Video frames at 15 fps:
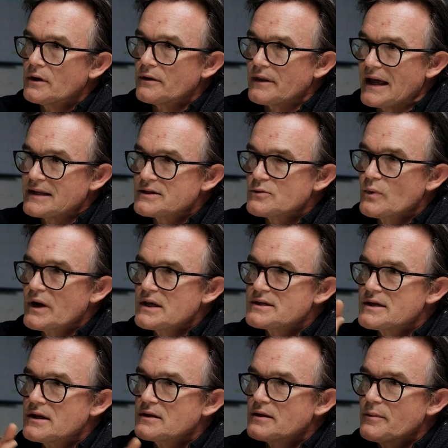That's what I
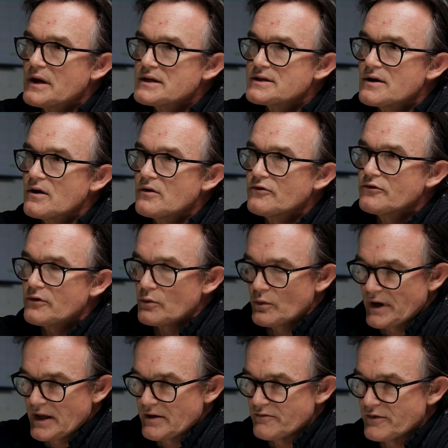said to myself
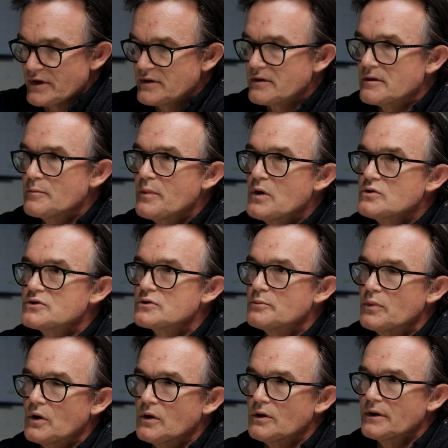when I invented the BOSU
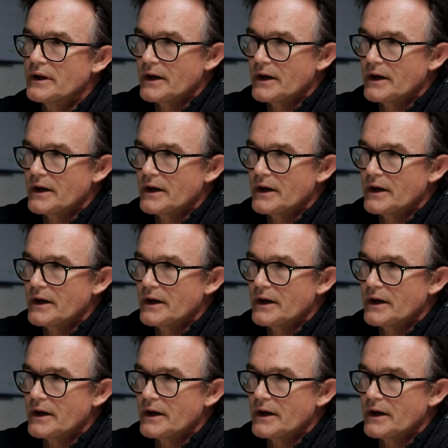ball